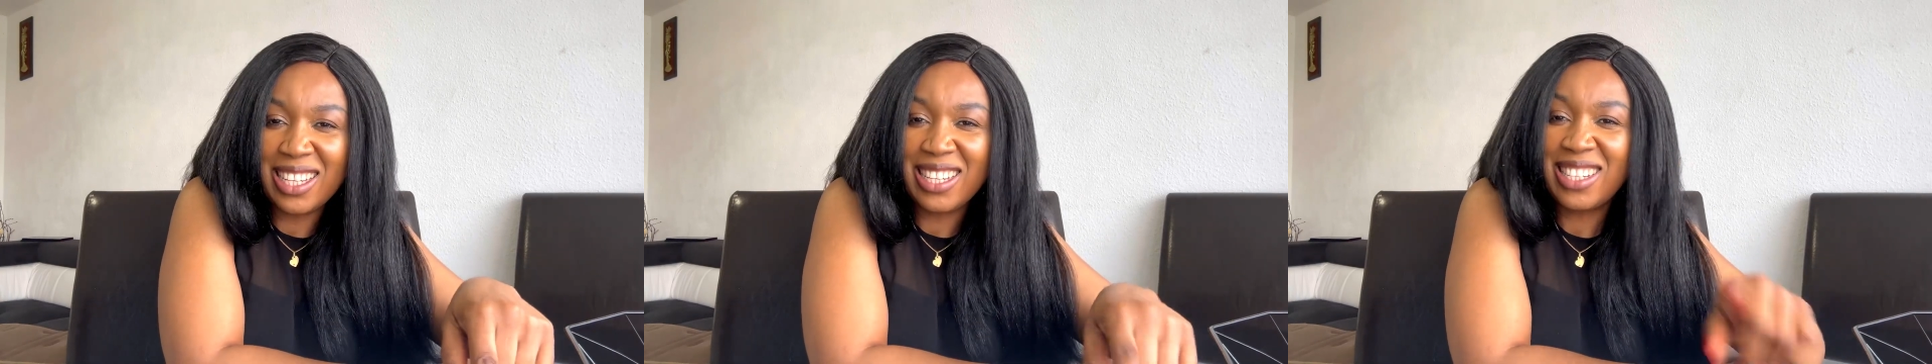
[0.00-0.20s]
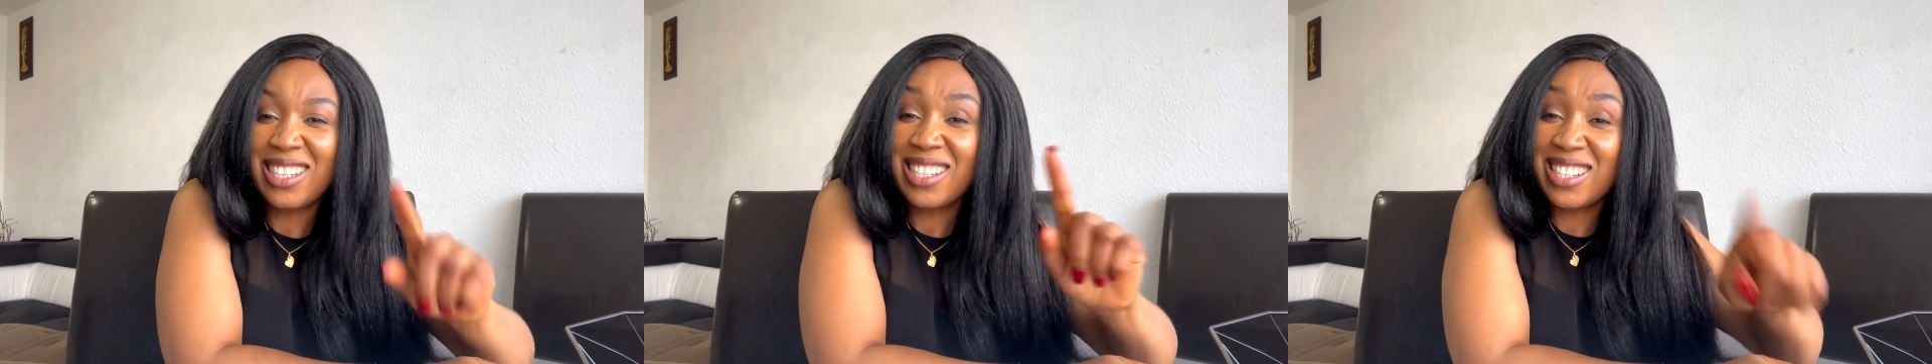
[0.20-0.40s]

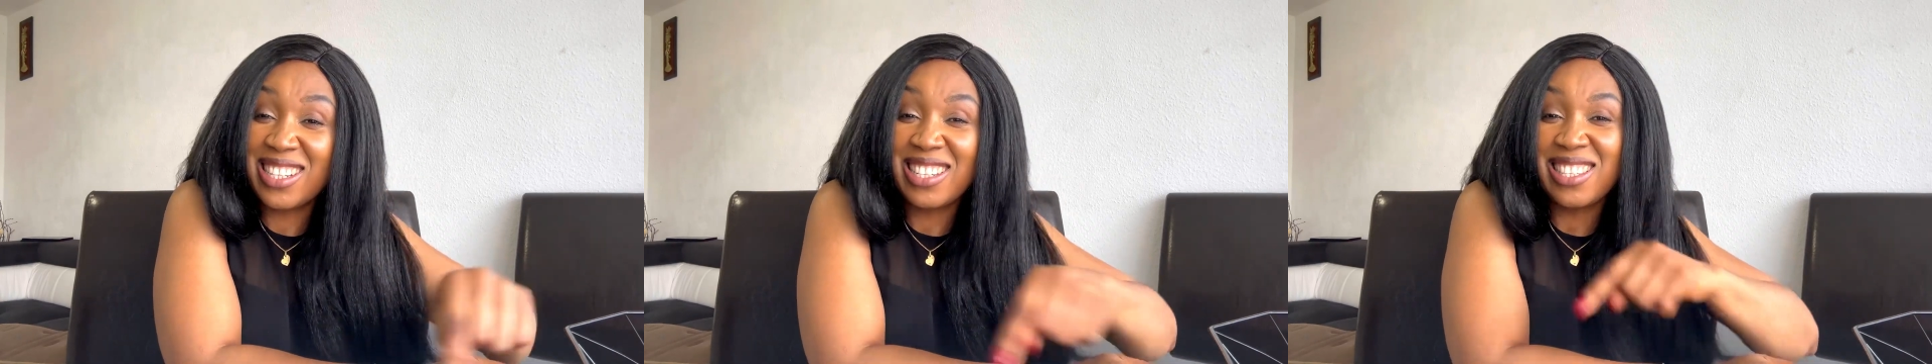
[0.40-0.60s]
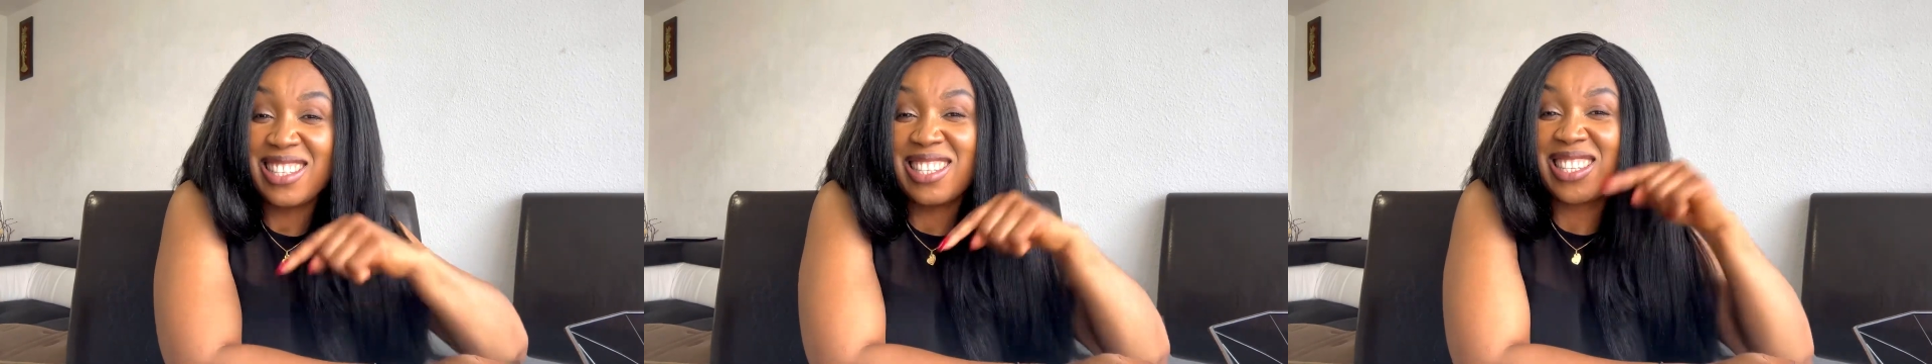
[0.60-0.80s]

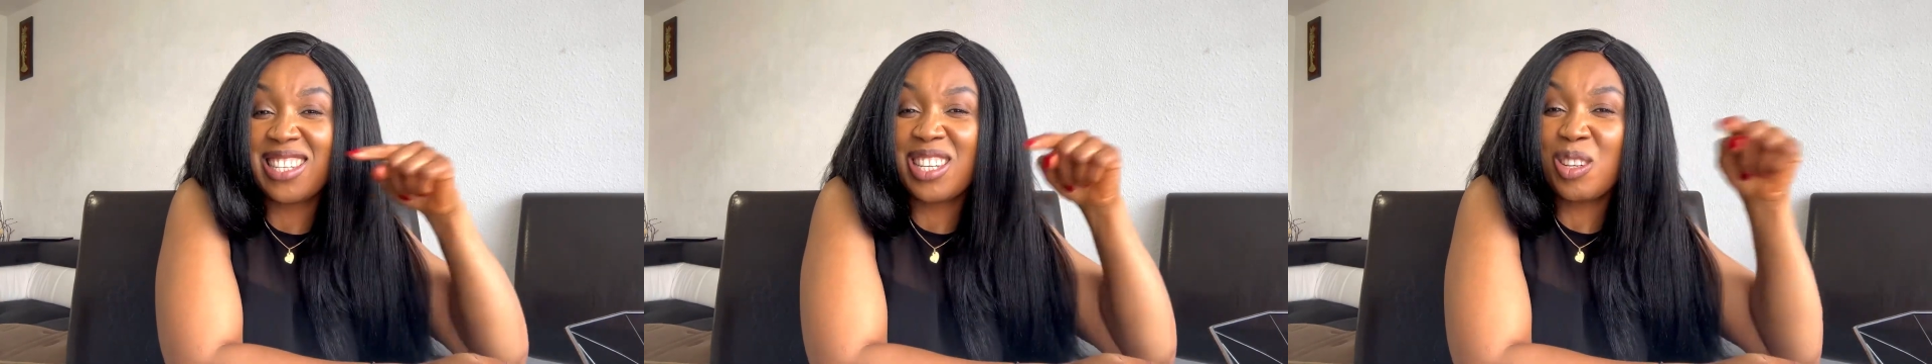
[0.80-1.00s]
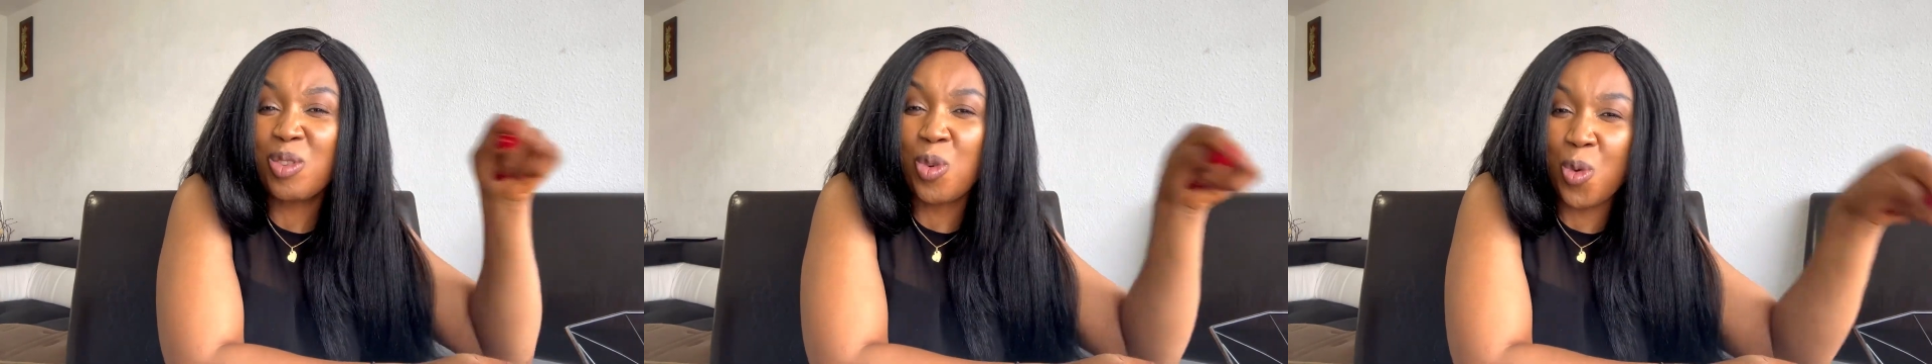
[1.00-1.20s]
she's still
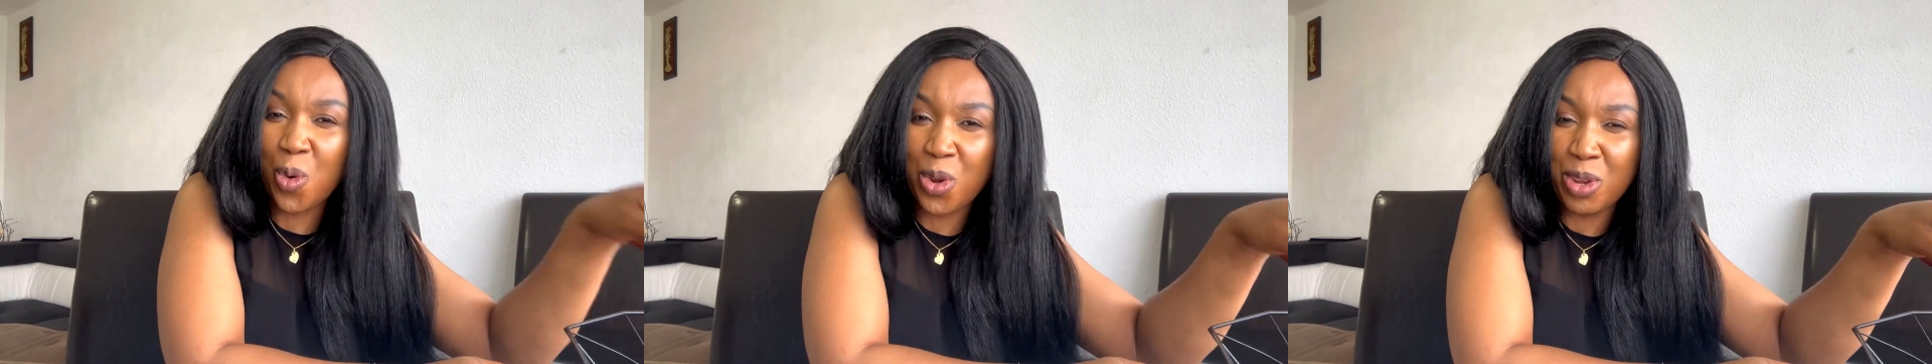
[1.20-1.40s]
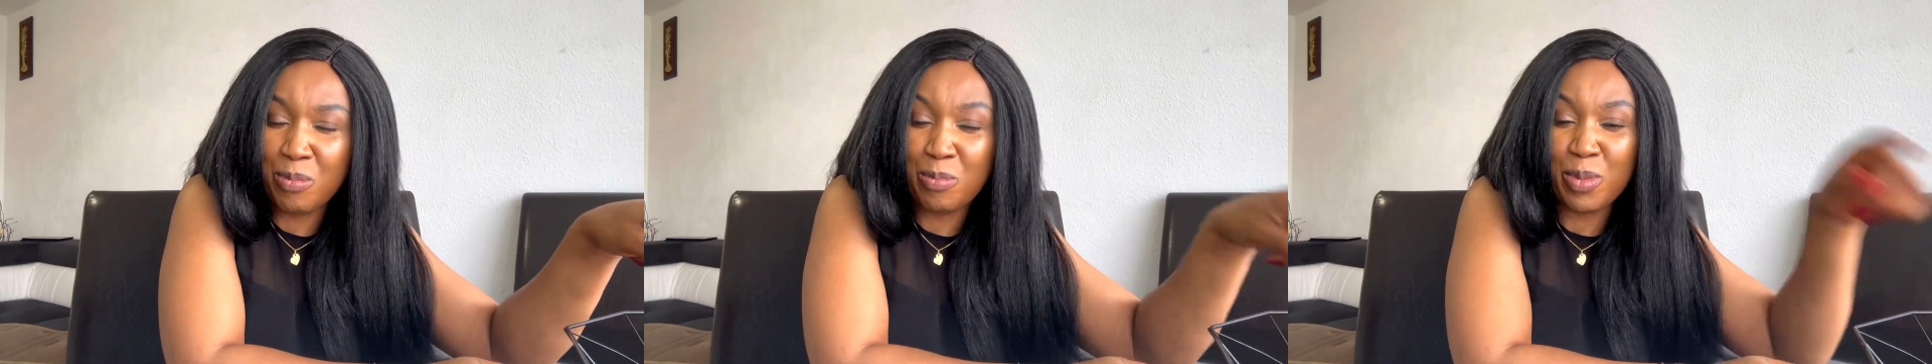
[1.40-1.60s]

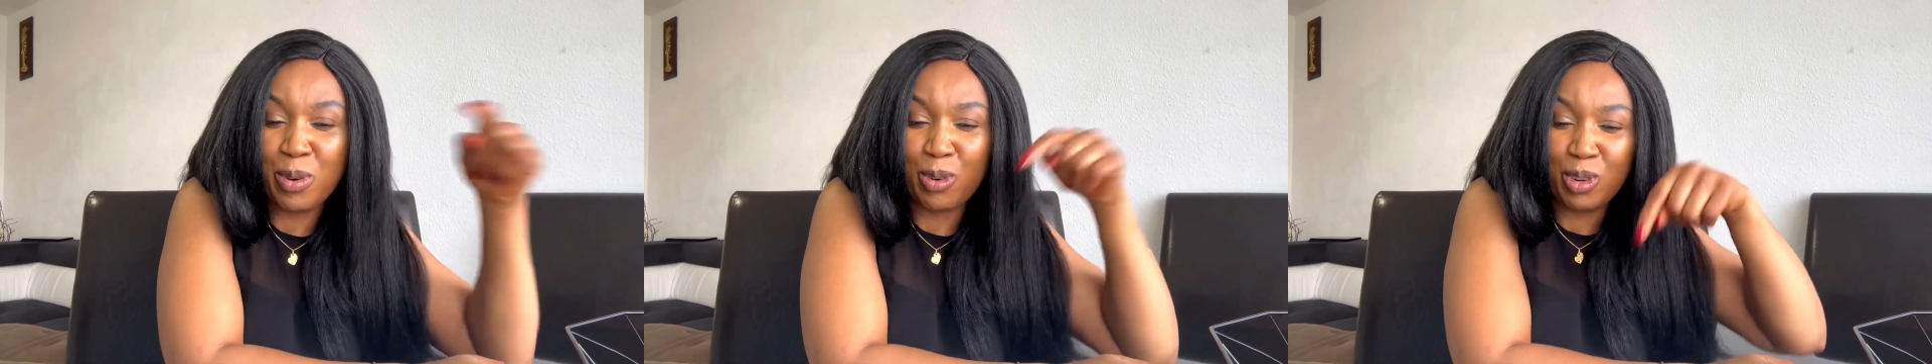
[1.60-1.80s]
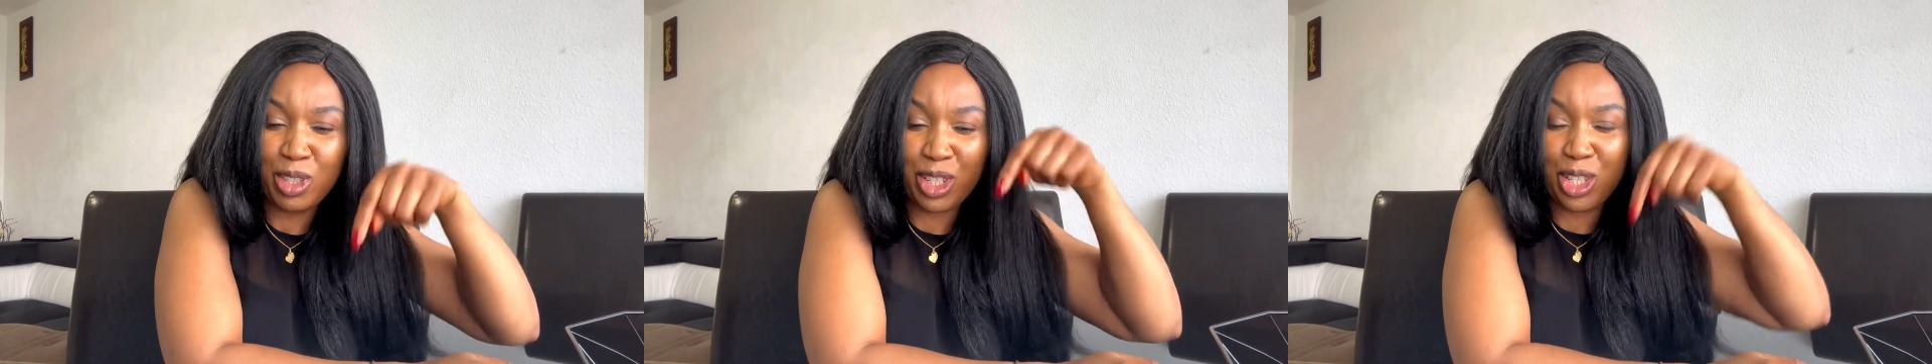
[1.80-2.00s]
going
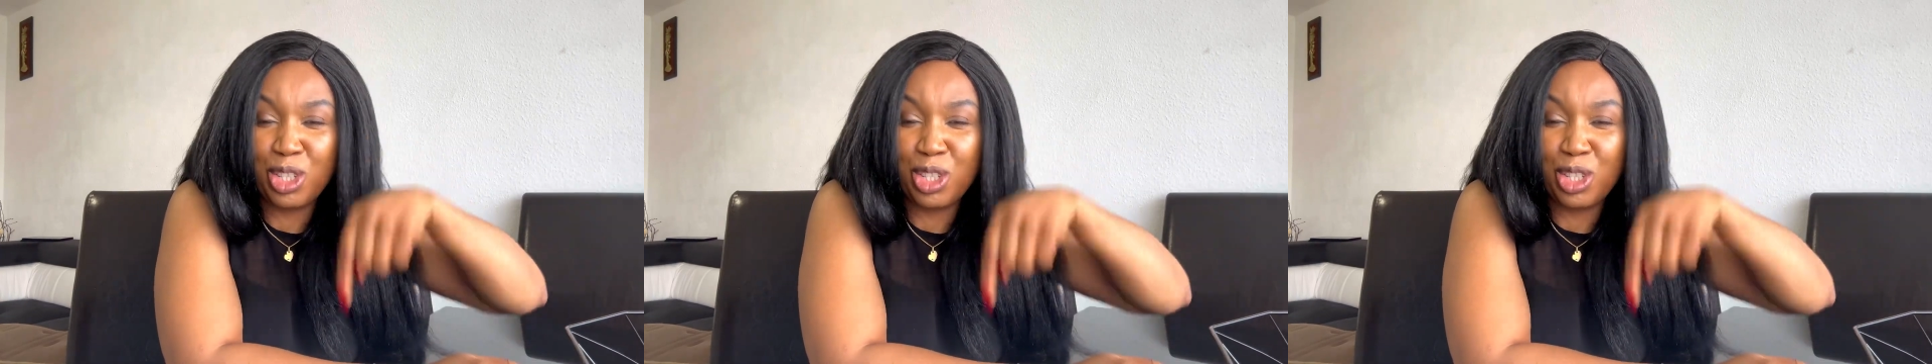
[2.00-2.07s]
because she